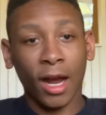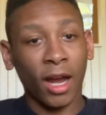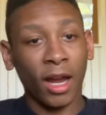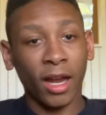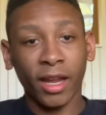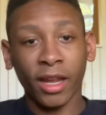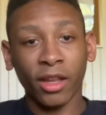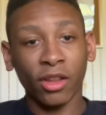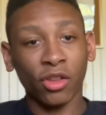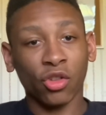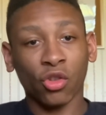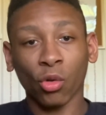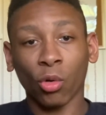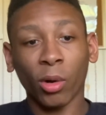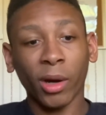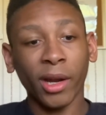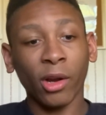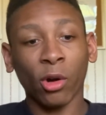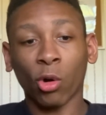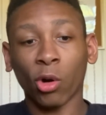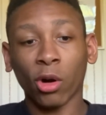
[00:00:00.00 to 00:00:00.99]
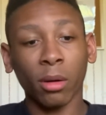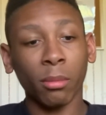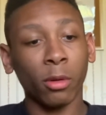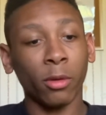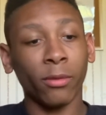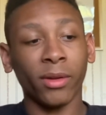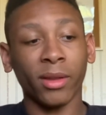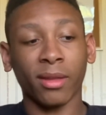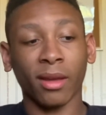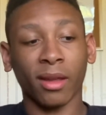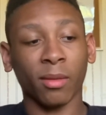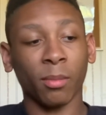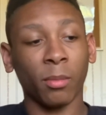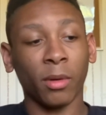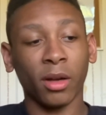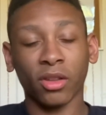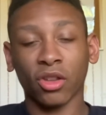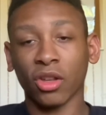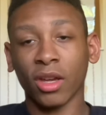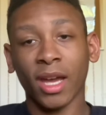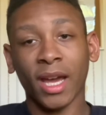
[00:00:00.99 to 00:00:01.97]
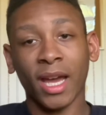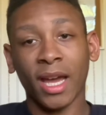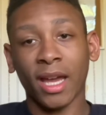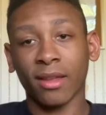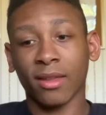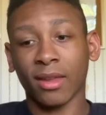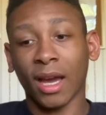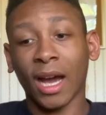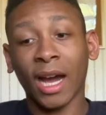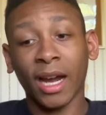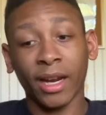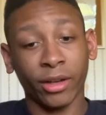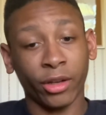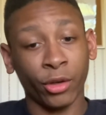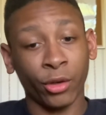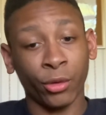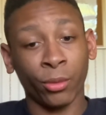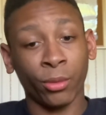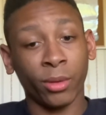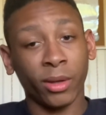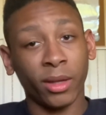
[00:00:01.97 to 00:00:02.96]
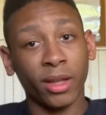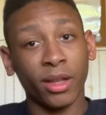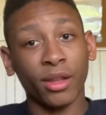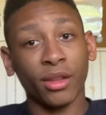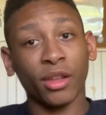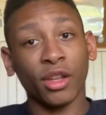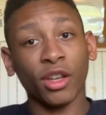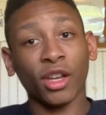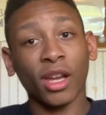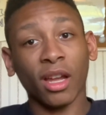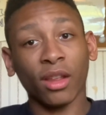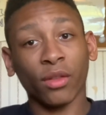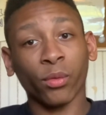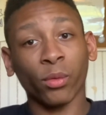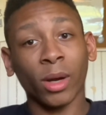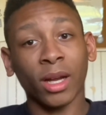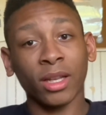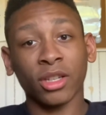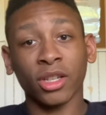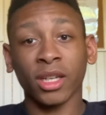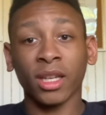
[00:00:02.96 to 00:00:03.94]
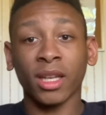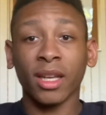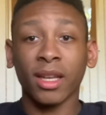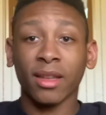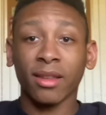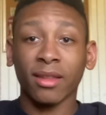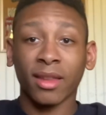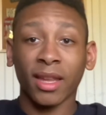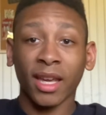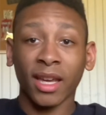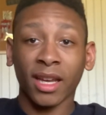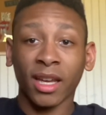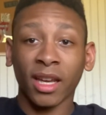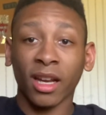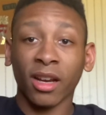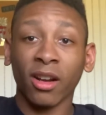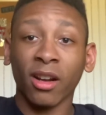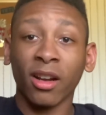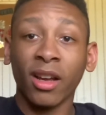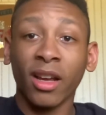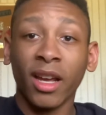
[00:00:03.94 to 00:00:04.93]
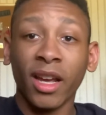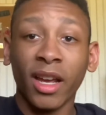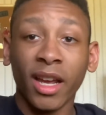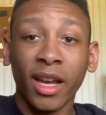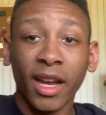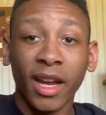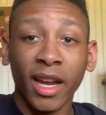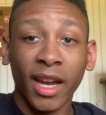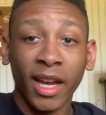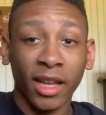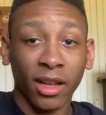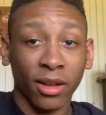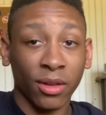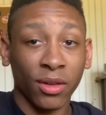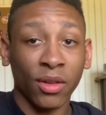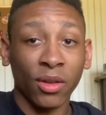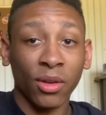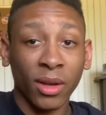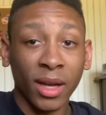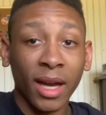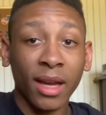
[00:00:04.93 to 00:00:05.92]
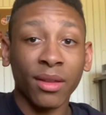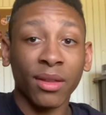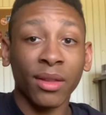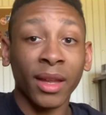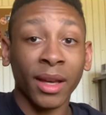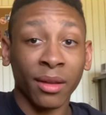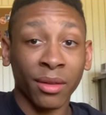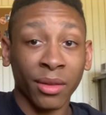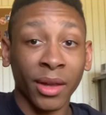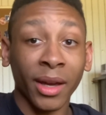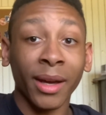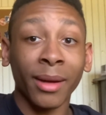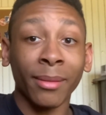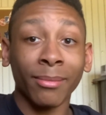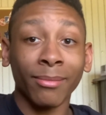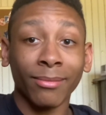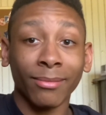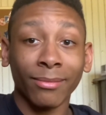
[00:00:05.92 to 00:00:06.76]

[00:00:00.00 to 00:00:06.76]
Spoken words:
enjoy horror movies as much as I do. Thank you guys for watching. Take care. And I'll see you guys next time.